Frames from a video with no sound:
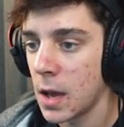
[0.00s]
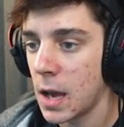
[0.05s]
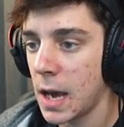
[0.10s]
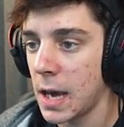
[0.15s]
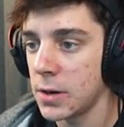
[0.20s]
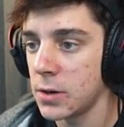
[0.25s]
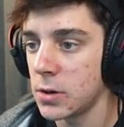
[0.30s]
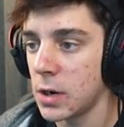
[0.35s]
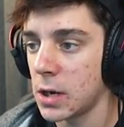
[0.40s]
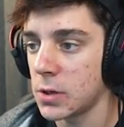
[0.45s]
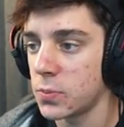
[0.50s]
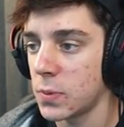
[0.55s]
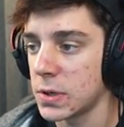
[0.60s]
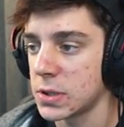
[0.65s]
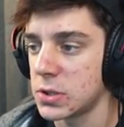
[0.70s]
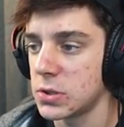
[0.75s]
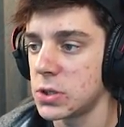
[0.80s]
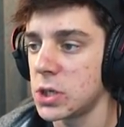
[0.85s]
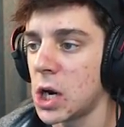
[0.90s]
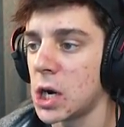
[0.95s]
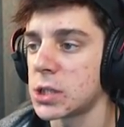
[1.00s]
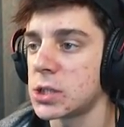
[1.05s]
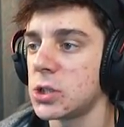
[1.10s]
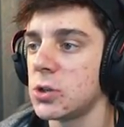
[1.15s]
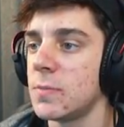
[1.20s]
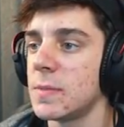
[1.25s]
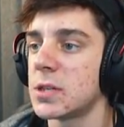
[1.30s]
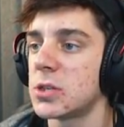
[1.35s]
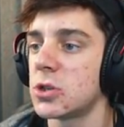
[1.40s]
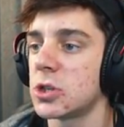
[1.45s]
I do not want to talk to
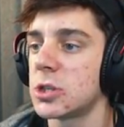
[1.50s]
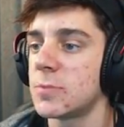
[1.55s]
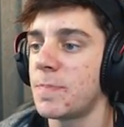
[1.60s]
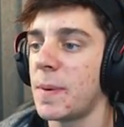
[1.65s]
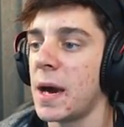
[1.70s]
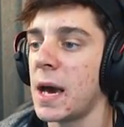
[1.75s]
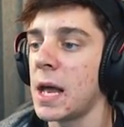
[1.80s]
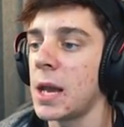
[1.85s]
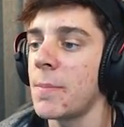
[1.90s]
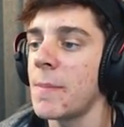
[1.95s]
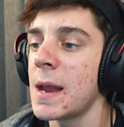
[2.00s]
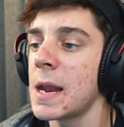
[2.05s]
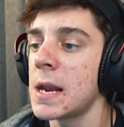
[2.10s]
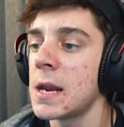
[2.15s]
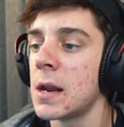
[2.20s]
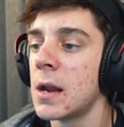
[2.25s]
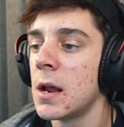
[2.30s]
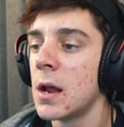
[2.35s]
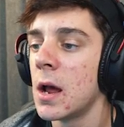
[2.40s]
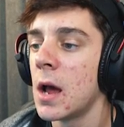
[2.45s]
you, Mr. Spider-Man!